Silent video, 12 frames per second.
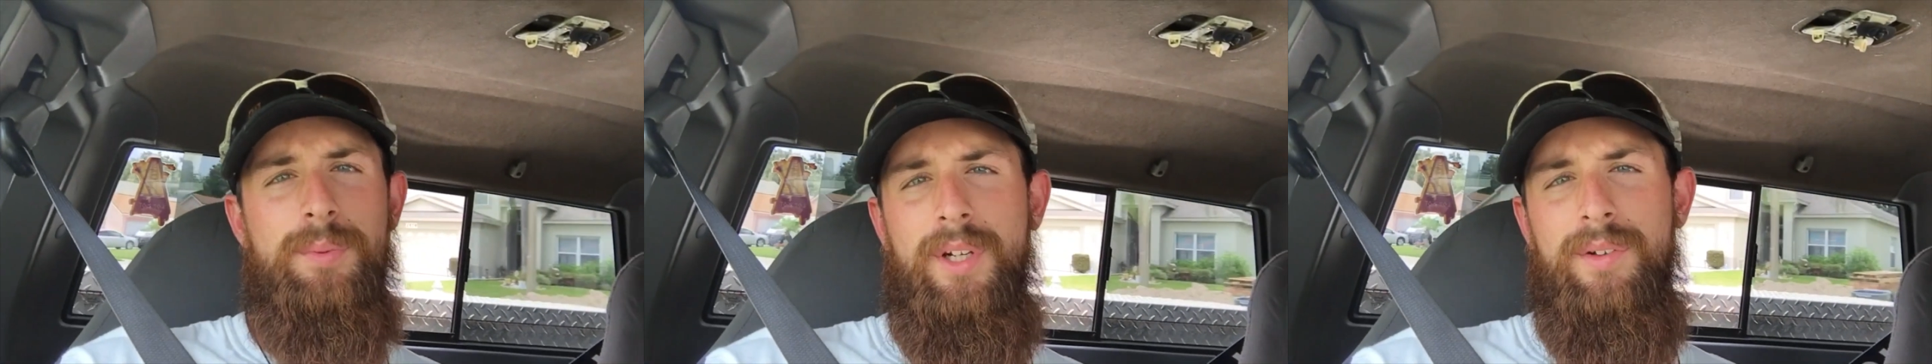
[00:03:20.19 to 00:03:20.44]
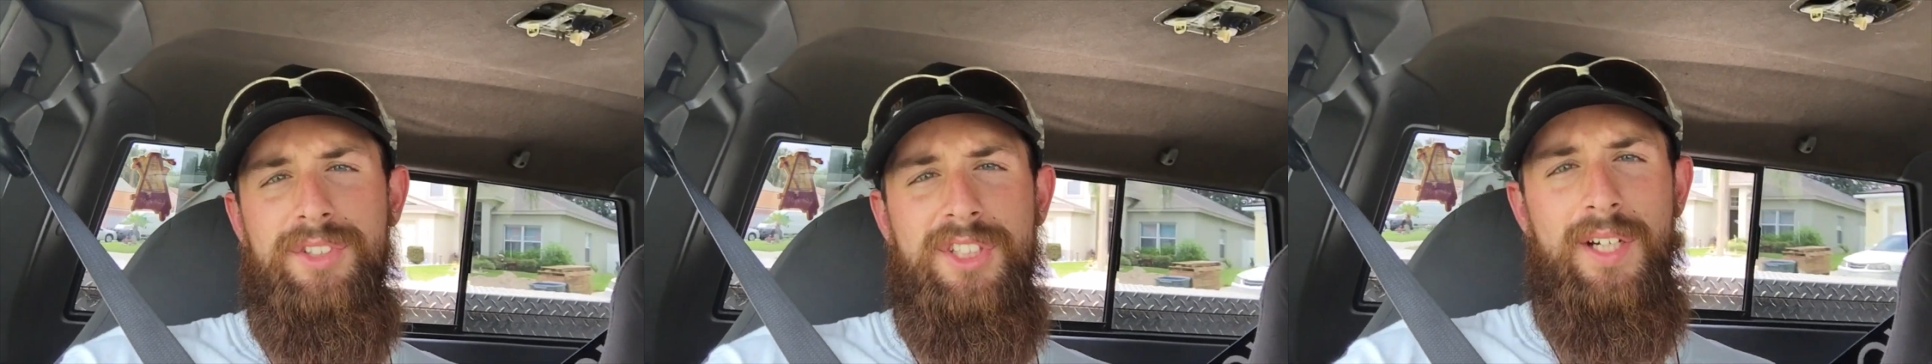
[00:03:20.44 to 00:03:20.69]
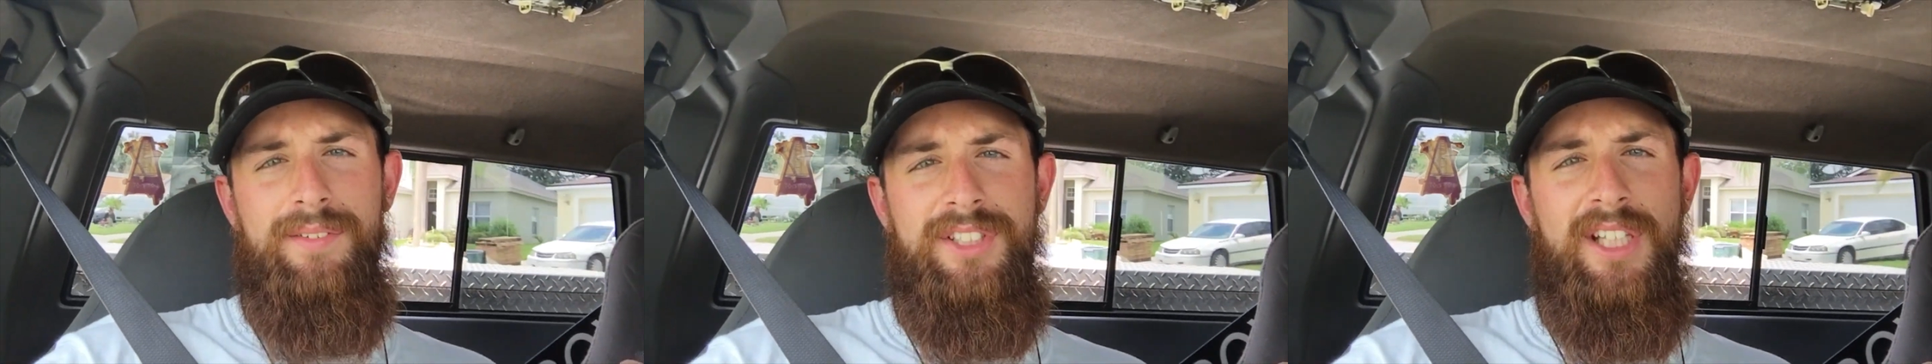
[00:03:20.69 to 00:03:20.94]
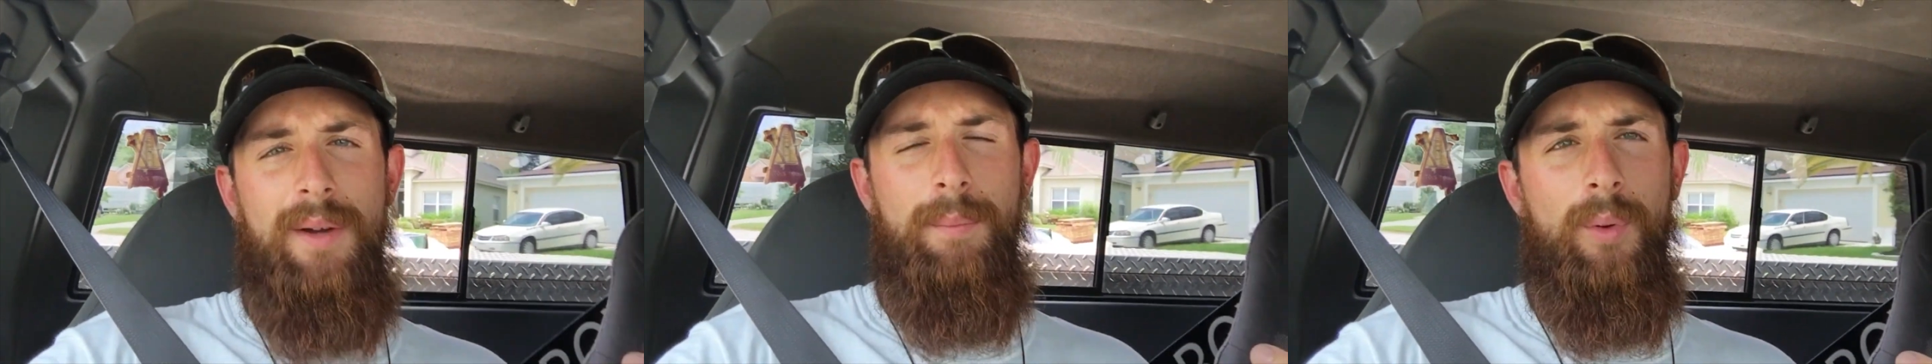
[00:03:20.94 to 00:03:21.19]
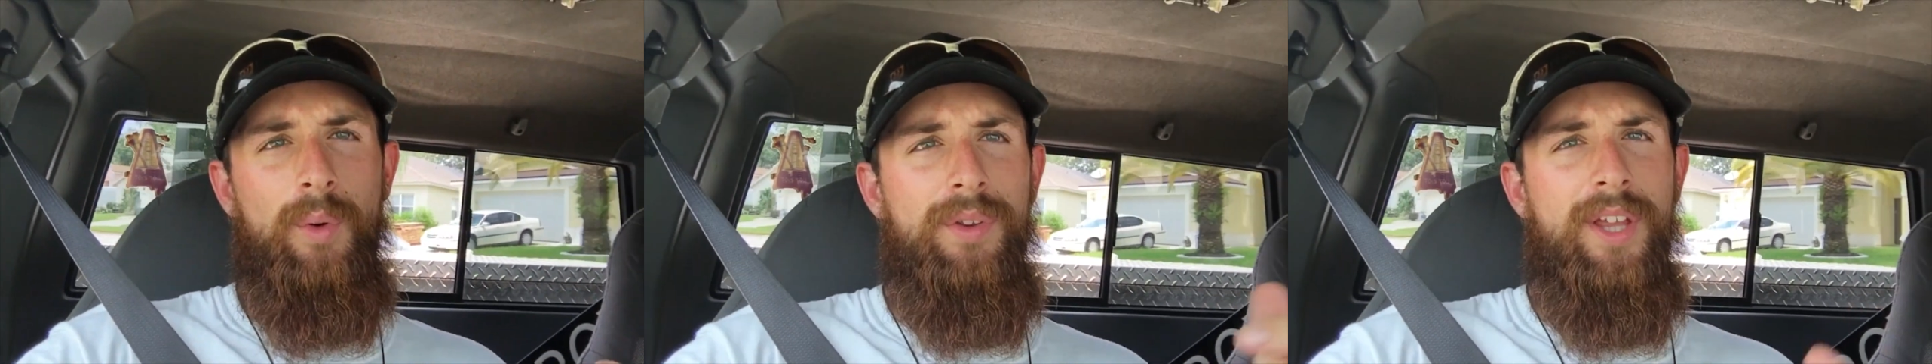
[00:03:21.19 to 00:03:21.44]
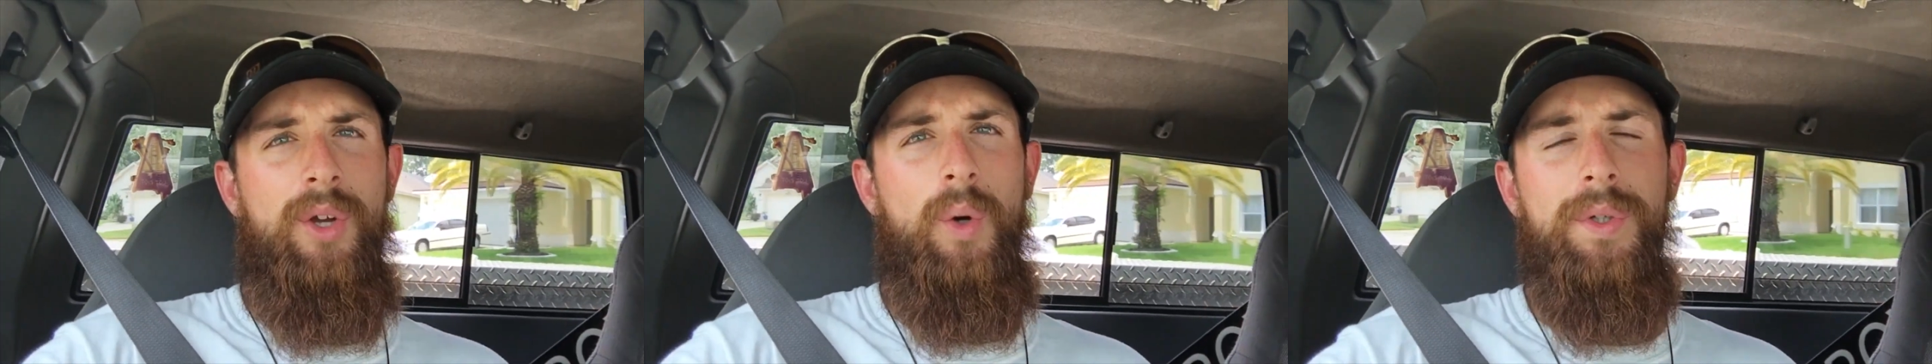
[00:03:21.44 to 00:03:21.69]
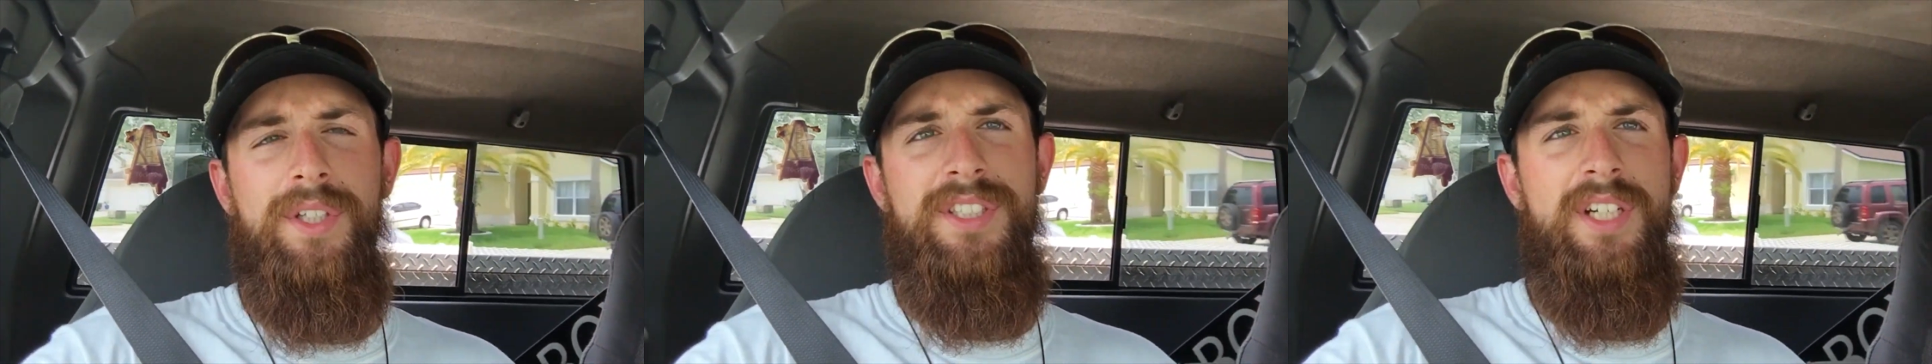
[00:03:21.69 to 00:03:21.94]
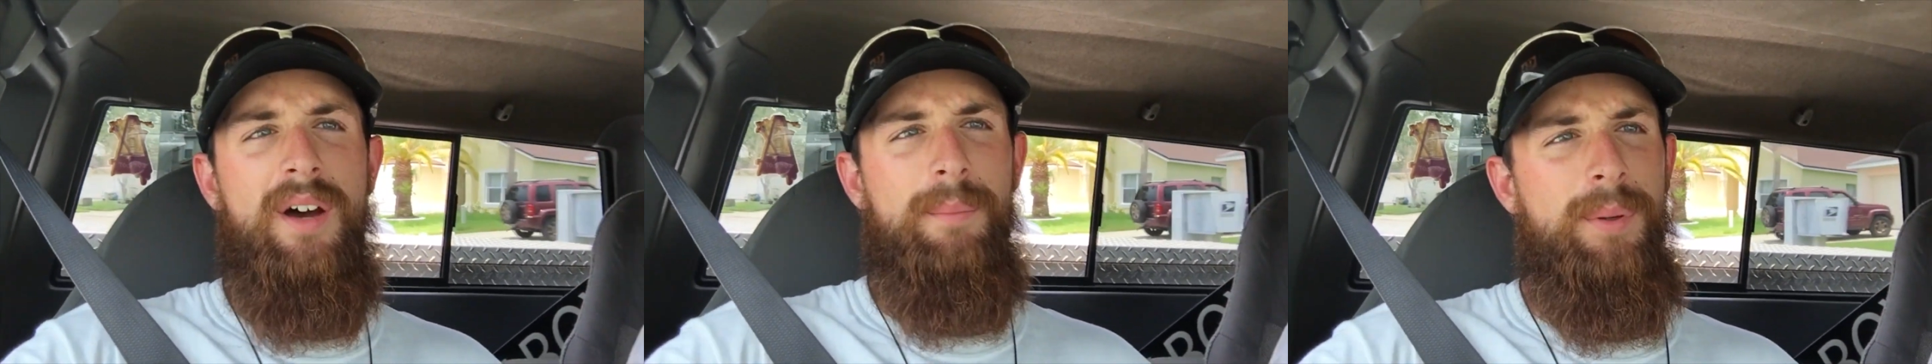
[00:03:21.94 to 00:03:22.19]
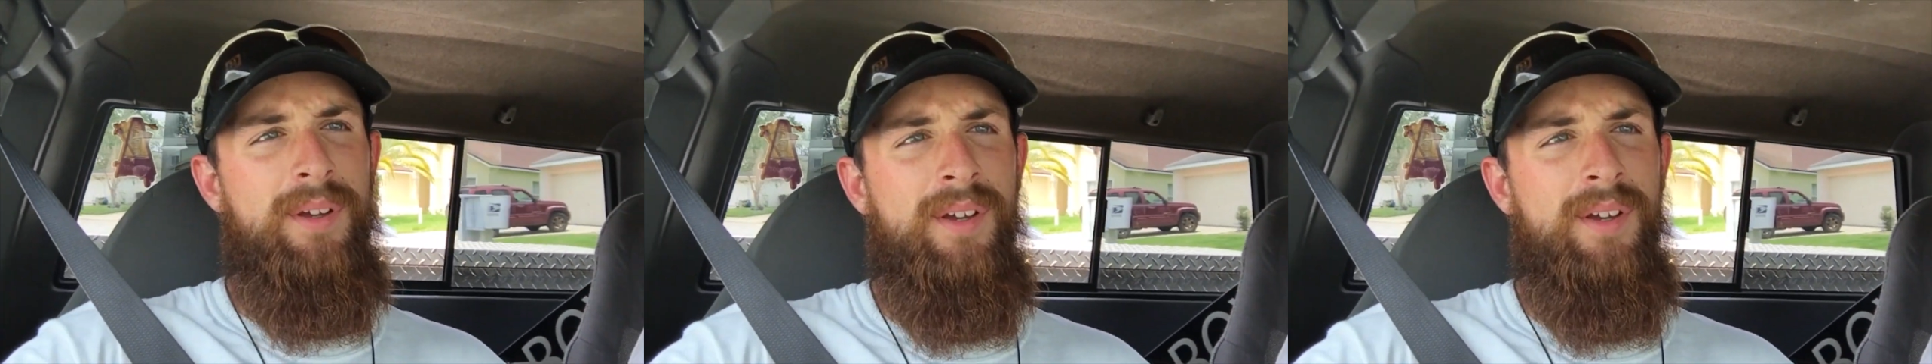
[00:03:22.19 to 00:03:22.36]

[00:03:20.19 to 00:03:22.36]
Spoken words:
We don't service that pool. They called us up